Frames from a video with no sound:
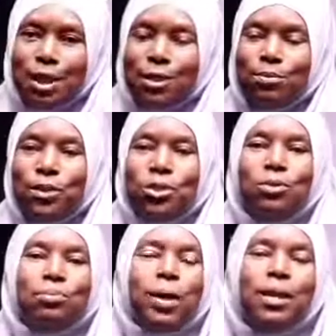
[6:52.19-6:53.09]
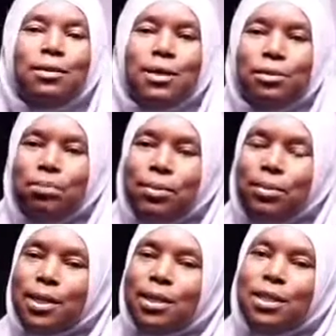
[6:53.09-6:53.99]
a special pen that
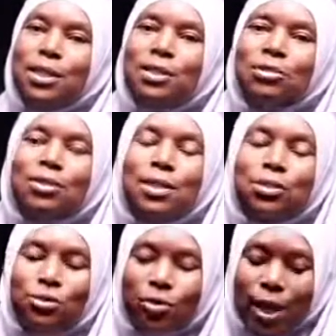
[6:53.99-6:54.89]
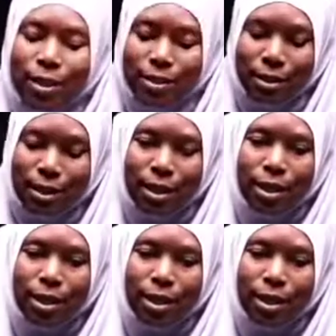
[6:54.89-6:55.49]
maybe the teacher uses to write,